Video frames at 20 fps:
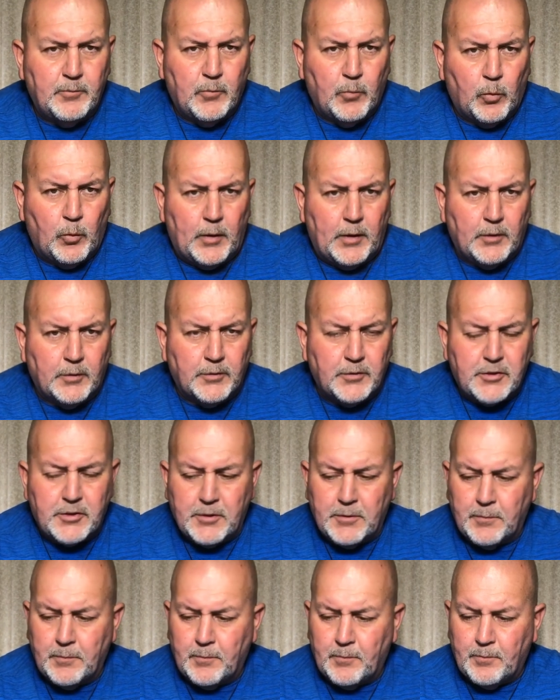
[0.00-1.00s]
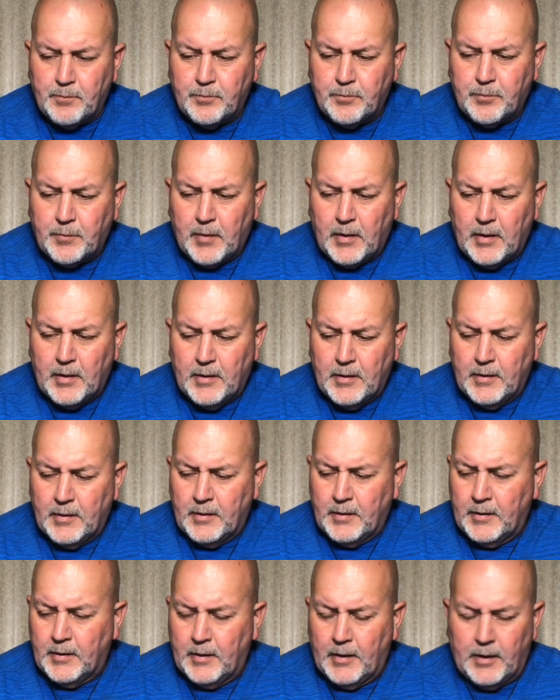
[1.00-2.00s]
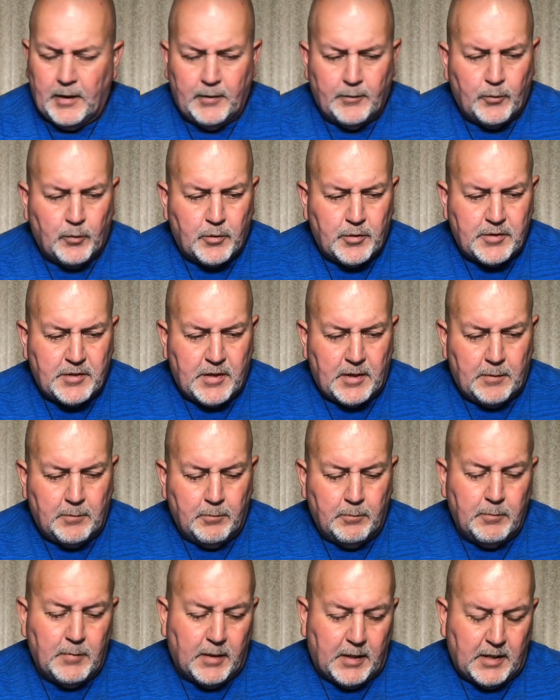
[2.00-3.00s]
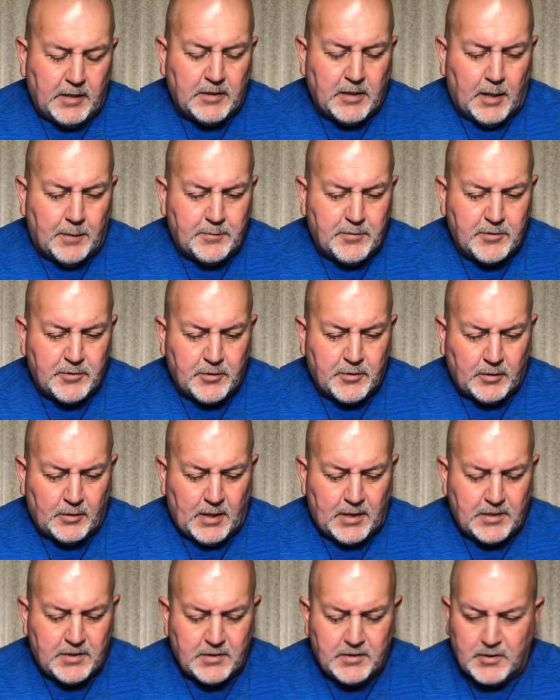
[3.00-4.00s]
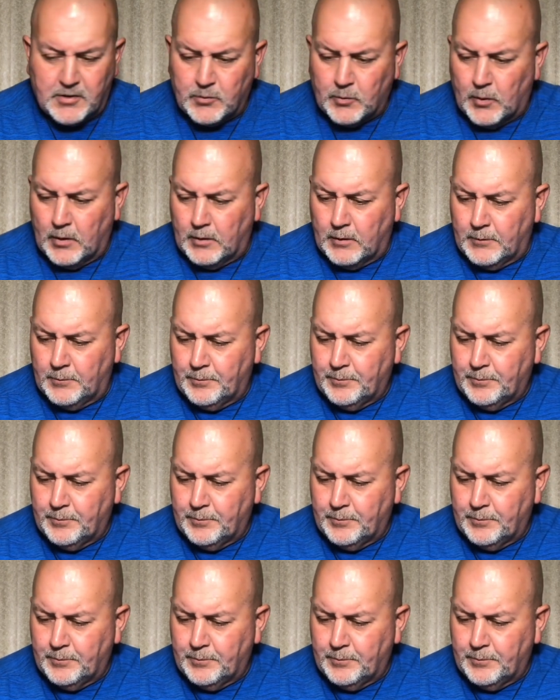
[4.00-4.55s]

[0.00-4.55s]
wheels, and of course Mickey Thompson's are licensed as well.